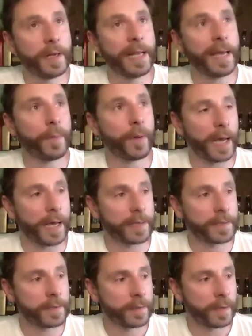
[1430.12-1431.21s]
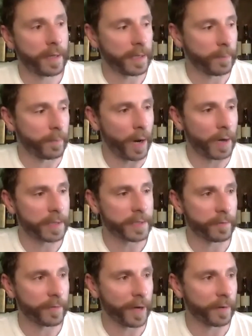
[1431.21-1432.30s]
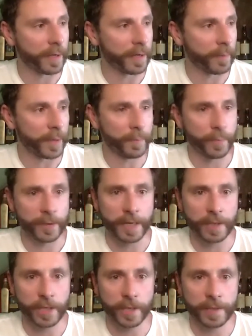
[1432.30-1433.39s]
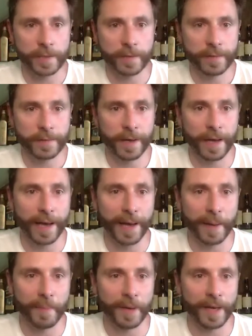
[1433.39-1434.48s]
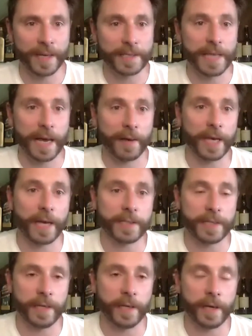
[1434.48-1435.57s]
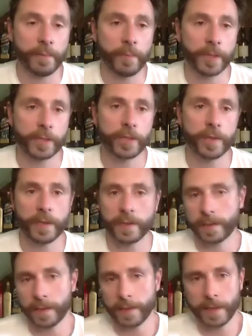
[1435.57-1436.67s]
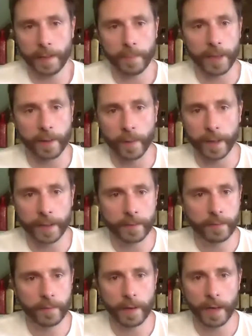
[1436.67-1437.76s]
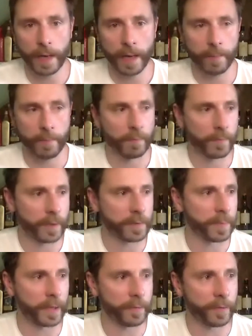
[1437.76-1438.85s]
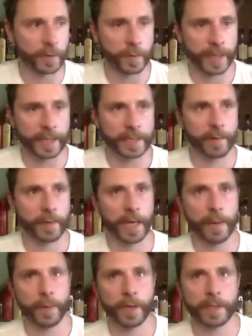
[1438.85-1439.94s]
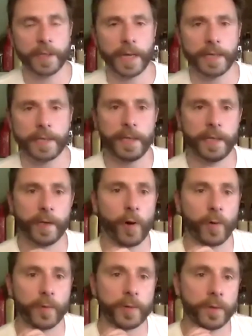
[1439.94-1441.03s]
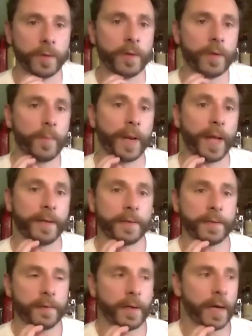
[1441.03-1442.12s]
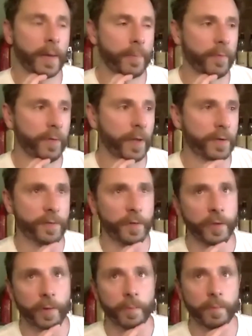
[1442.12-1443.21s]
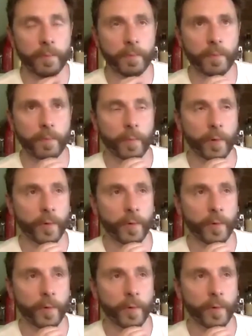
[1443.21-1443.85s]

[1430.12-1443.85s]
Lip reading: label has, I think marketing found it a bit pretentious, and it's now the 18 year, which it's the same liquid. There's been a few tweaks here and there, but it's an 18 year old blend. For those of you that will